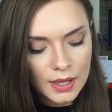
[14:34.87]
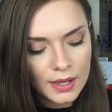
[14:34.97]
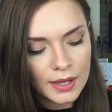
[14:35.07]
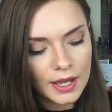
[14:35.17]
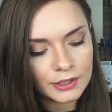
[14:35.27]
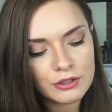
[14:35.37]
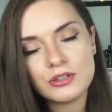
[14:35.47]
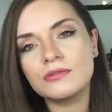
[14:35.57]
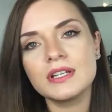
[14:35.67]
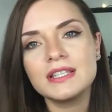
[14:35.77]
I
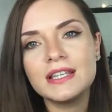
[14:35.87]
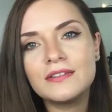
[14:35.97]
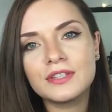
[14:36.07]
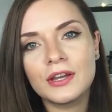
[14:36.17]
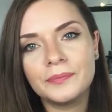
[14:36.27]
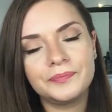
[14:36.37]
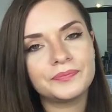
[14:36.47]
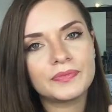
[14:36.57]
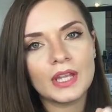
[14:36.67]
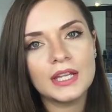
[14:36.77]
also received
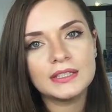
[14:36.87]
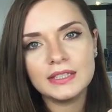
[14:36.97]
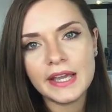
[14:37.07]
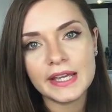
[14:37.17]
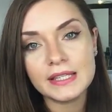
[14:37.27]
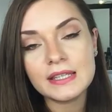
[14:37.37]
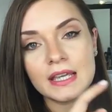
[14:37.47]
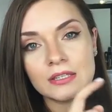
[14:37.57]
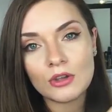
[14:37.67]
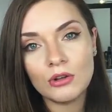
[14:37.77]
this
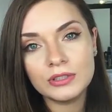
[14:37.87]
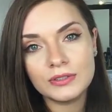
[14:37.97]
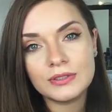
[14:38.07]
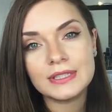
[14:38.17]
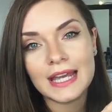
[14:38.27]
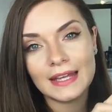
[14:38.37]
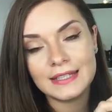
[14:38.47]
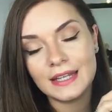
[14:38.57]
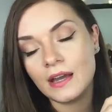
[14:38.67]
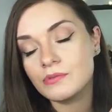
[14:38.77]
is all due to
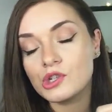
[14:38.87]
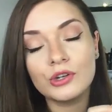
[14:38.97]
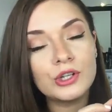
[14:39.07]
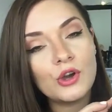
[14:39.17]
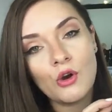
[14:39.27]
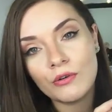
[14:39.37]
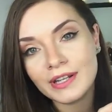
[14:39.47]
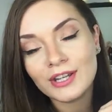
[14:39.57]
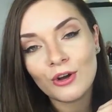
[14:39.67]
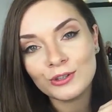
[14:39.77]
Tati. I'm sure you
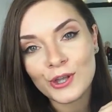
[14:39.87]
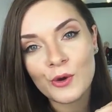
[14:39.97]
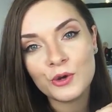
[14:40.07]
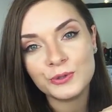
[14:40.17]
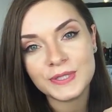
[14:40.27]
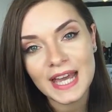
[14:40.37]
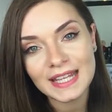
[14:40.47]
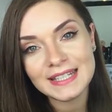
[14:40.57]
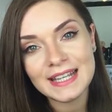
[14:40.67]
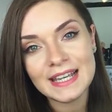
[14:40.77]
already all know who
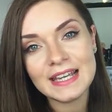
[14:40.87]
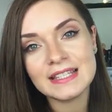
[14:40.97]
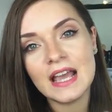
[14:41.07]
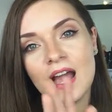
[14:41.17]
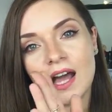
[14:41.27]
Tati is.